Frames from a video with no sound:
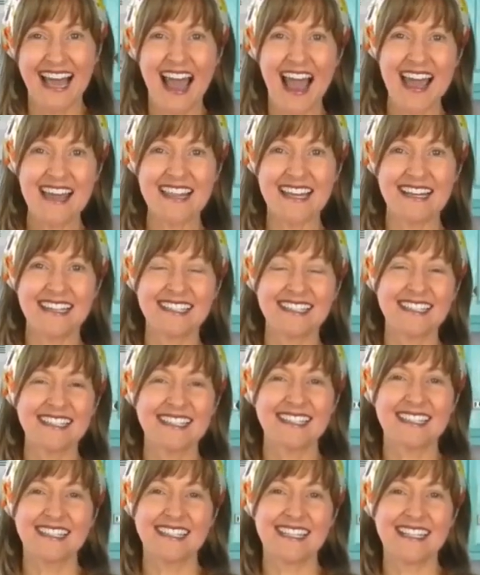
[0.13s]
Hi there!
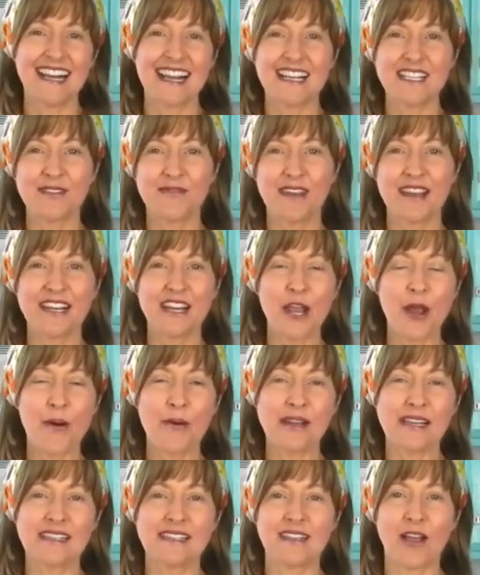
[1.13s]
Today's video
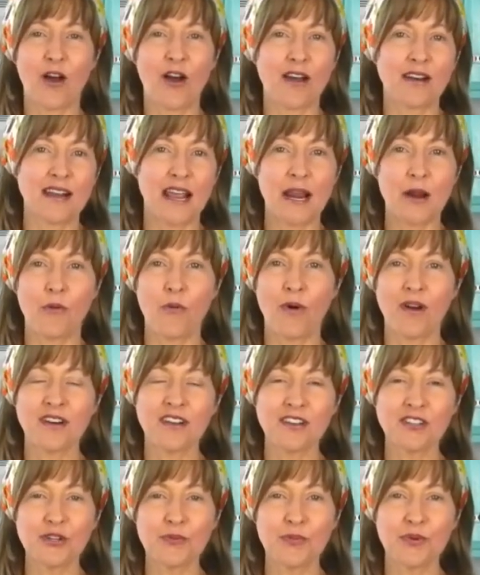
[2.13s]
is on a one
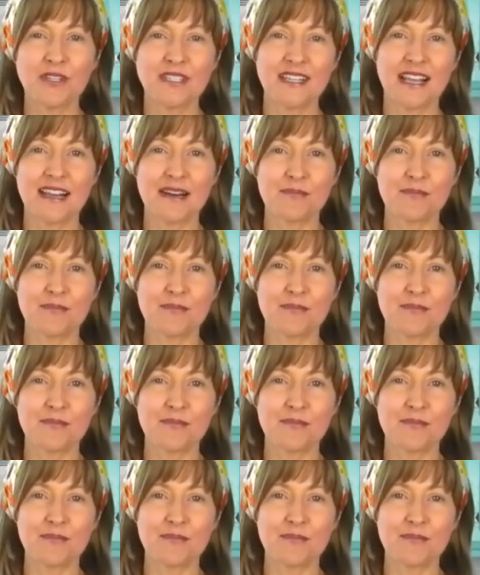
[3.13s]
hundred percent